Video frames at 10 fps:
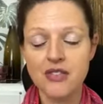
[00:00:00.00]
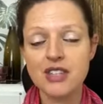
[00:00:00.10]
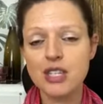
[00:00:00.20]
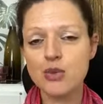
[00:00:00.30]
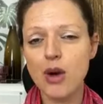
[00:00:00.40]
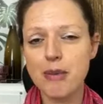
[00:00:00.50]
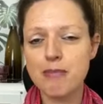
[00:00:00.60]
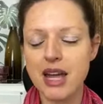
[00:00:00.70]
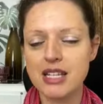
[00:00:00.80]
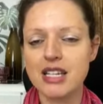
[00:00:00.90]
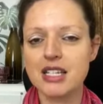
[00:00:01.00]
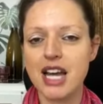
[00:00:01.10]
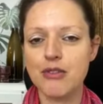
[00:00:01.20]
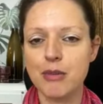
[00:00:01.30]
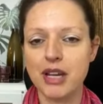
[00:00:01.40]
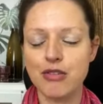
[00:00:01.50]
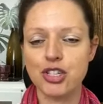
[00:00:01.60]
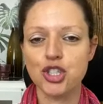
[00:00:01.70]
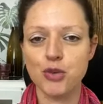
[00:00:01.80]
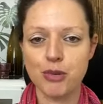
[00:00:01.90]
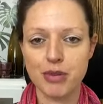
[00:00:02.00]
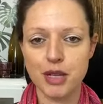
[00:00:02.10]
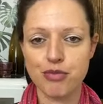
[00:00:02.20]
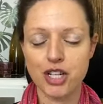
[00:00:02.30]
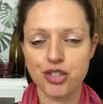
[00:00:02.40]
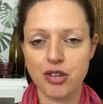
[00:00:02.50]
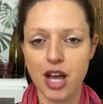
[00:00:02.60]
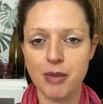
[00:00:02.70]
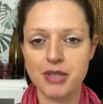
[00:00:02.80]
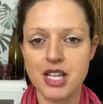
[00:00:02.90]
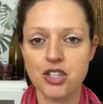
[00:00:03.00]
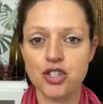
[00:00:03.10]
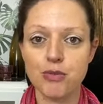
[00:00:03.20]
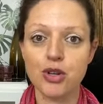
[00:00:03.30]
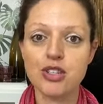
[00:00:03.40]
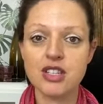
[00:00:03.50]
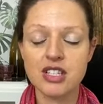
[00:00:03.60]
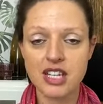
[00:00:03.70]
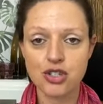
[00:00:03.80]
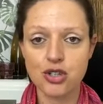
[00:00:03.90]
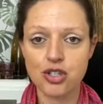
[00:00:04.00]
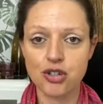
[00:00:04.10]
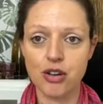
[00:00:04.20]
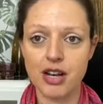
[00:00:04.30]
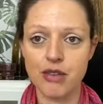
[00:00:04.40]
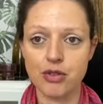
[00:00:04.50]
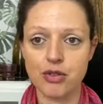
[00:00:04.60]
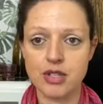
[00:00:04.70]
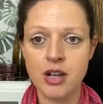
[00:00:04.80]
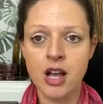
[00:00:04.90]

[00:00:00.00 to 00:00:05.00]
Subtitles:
This is why men tend to have a bigger issue with blood pressure and hypertension, because of the testosterone levels.